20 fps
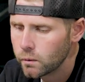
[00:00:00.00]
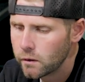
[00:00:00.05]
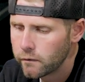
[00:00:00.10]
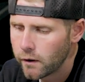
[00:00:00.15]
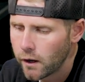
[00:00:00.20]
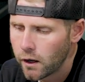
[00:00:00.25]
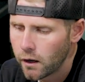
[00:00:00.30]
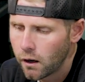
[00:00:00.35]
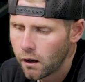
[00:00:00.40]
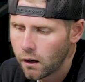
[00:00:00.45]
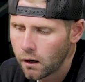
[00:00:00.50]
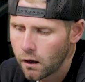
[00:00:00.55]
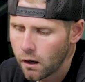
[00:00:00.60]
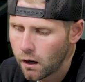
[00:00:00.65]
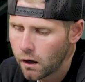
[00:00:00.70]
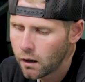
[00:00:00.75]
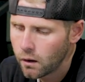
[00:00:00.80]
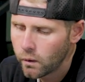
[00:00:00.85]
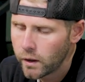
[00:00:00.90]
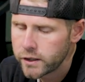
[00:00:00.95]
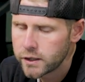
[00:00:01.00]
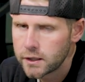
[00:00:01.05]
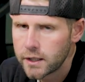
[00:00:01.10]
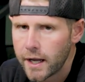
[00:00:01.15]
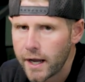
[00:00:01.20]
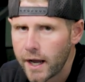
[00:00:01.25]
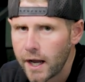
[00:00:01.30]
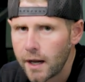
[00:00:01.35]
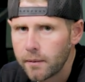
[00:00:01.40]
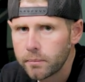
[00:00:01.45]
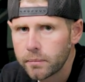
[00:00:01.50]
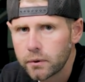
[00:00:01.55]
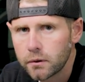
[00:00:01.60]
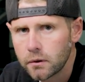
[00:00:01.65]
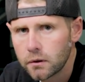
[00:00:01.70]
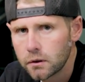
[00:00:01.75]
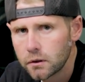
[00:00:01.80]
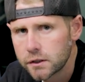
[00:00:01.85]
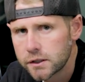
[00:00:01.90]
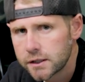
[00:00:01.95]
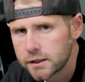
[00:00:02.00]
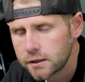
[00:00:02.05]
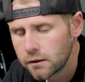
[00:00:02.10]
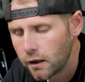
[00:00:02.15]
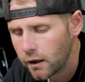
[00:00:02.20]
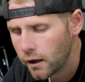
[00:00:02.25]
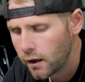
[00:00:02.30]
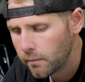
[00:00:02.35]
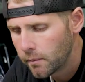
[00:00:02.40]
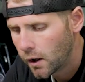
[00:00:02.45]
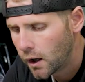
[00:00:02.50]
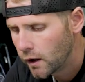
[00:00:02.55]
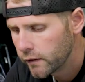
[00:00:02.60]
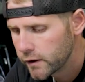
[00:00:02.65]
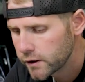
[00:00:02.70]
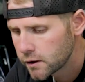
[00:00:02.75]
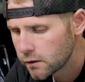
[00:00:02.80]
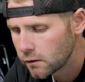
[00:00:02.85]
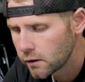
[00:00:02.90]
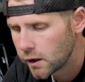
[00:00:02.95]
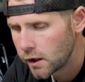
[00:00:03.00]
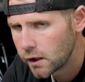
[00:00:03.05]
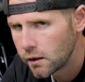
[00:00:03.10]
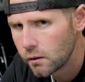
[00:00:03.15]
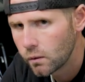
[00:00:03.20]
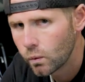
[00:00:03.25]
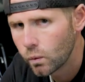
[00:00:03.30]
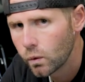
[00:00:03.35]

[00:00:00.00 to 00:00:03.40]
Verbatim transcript: We've got our AutoAgent app um, on the screen.